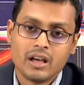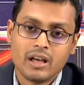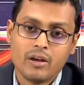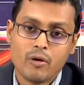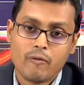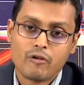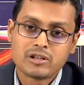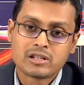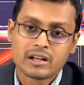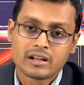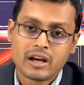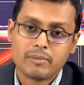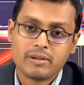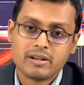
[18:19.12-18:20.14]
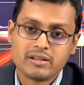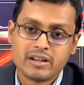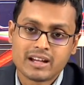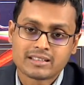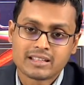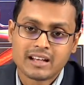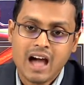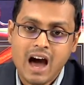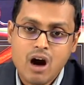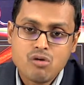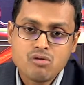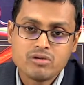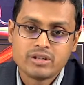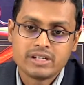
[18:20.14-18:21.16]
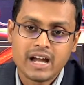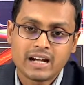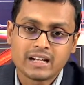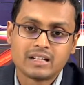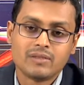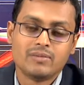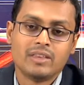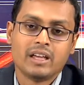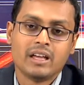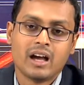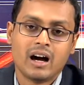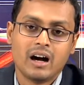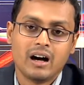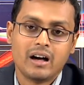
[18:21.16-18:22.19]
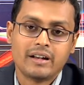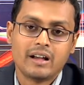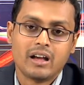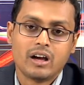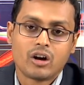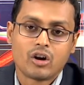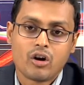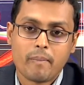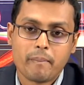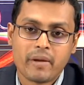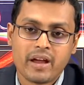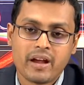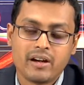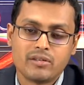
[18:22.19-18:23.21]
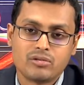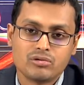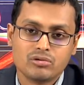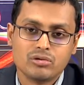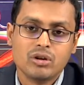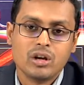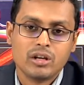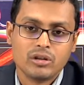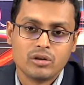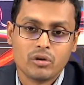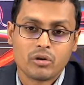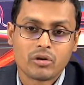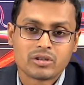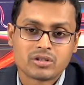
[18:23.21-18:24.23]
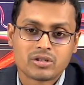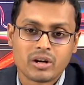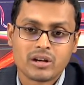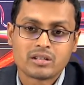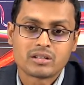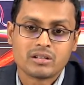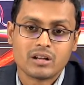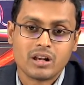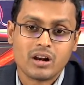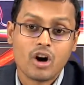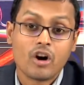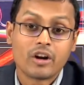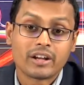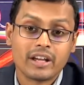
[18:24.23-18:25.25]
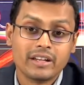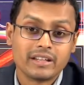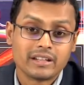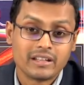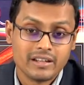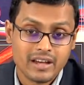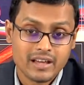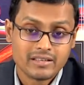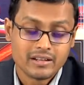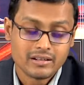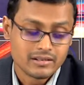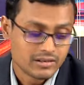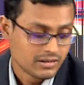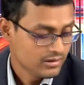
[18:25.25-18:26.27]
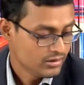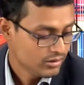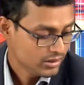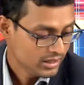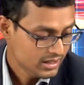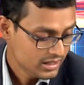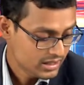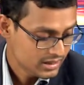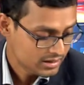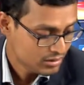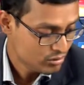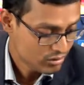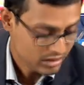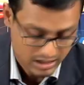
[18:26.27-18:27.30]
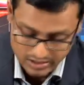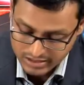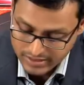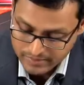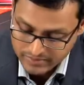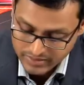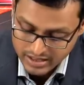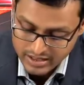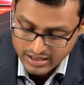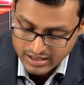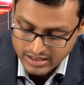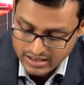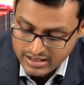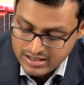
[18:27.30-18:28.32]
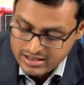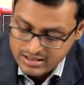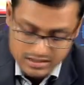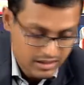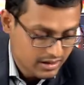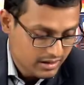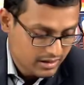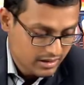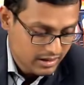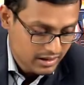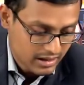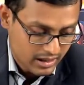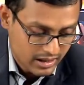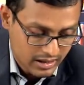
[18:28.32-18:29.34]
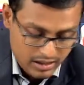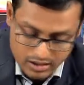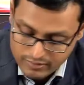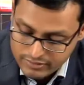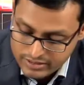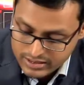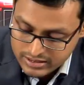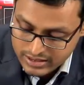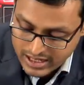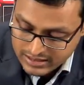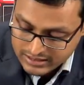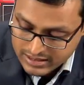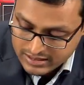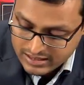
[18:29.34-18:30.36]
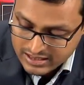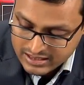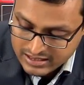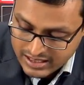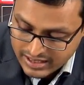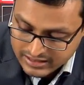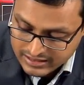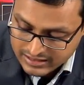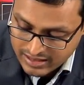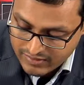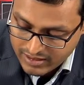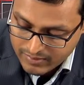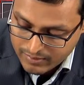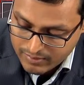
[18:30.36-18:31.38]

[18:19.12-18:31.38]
FischerCarbene reaction, how reactive they are compared to your traditional organic reagent. Okay. Let us look at the yield of this reaction. This takes 7